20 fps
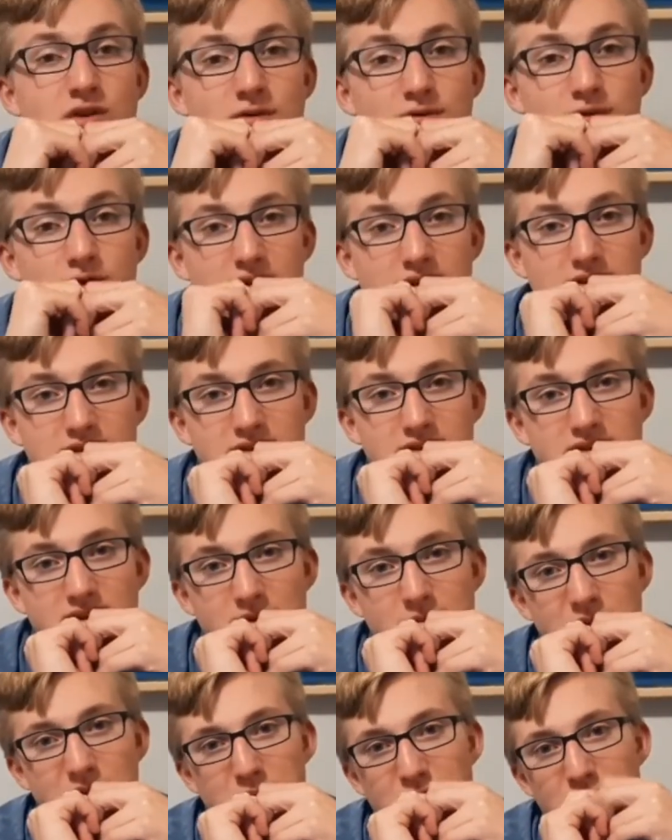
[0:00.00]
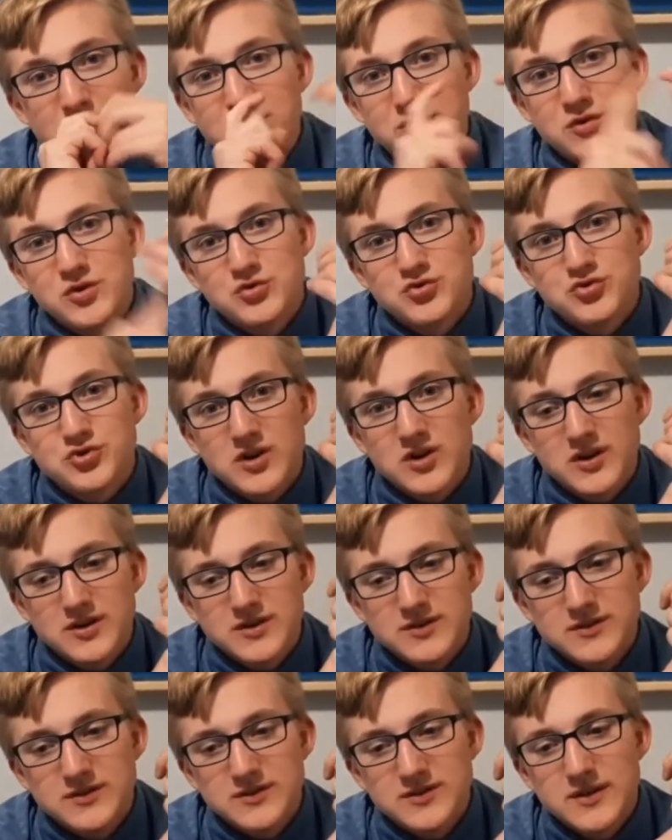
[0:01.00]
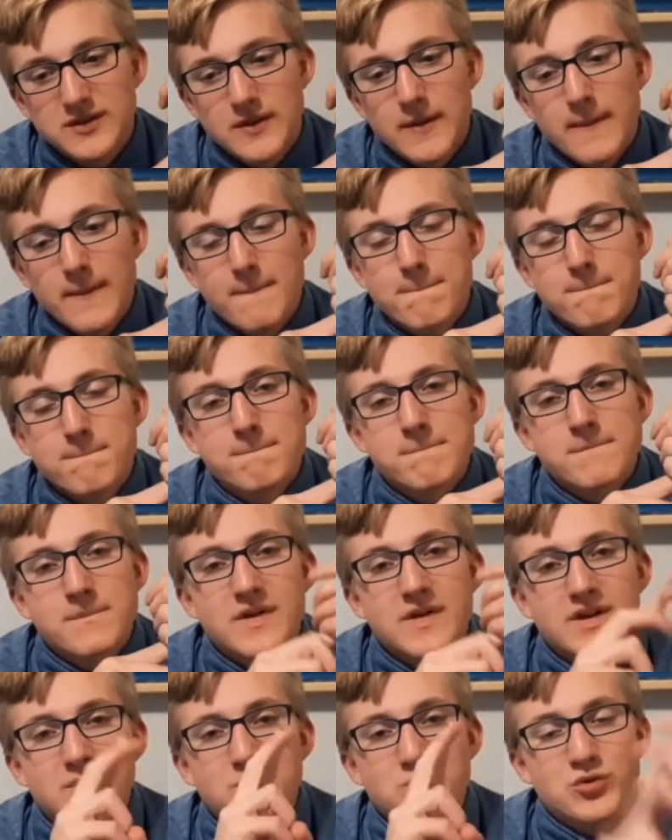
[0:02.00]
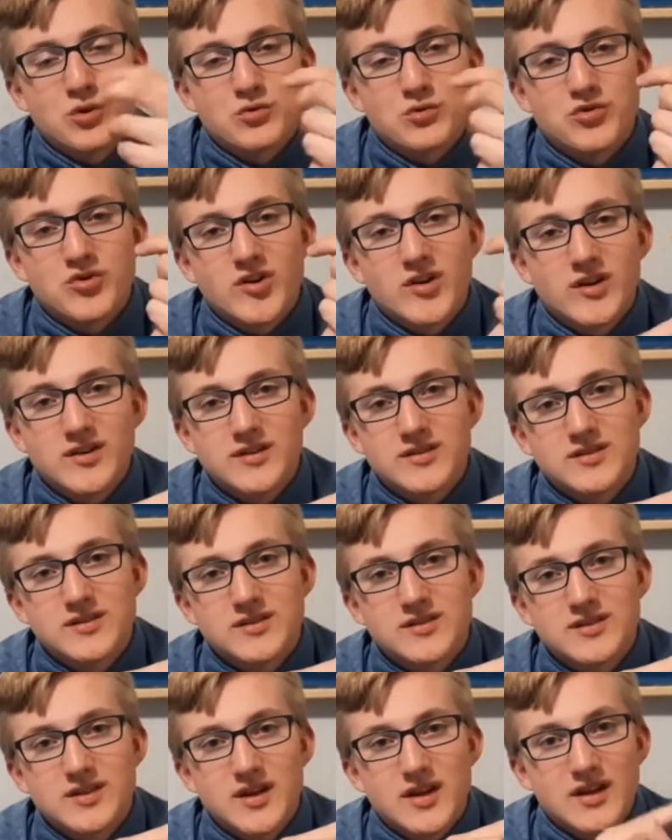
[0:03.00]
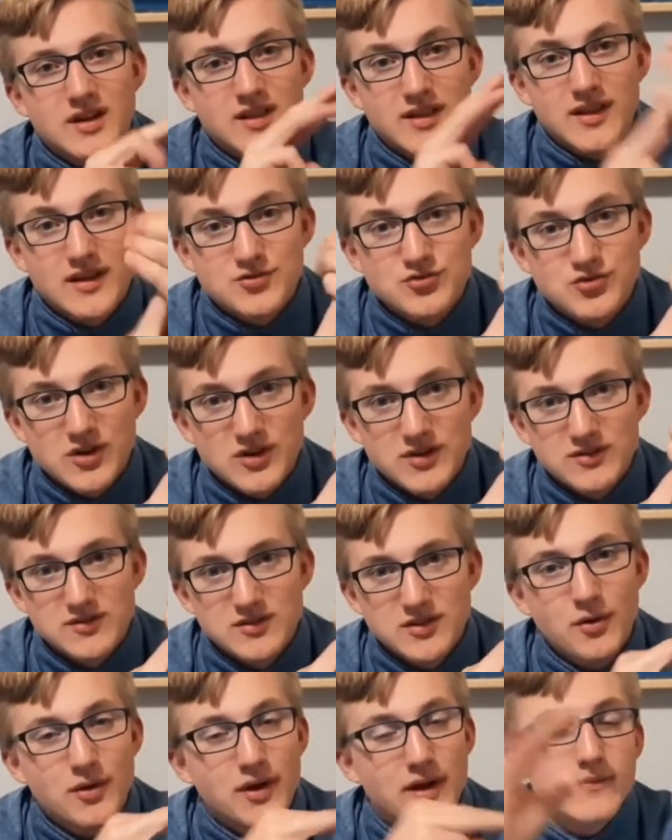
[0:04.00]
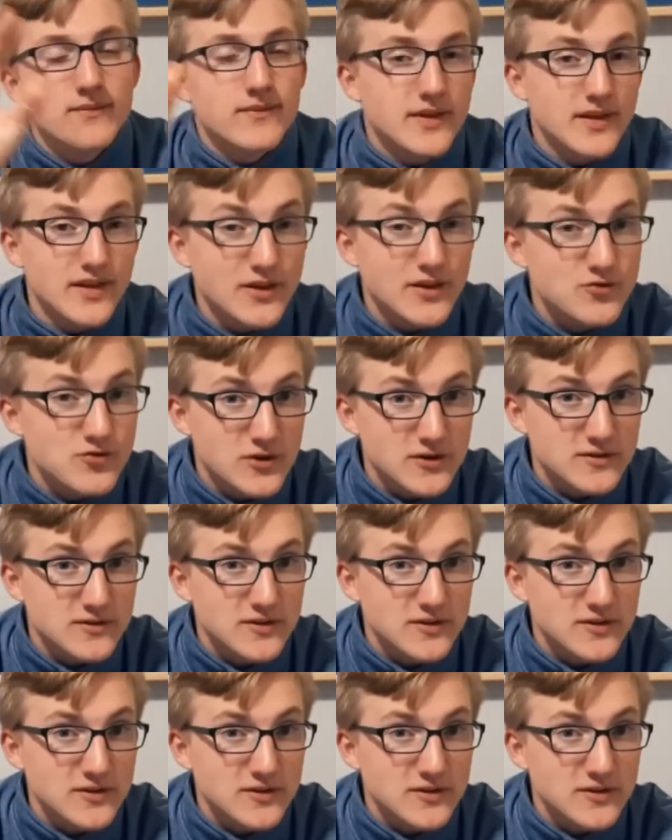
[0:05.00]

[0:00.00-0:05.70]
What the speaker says: has the same number of neutrons and protons and electrons. Oh yeah, electrons.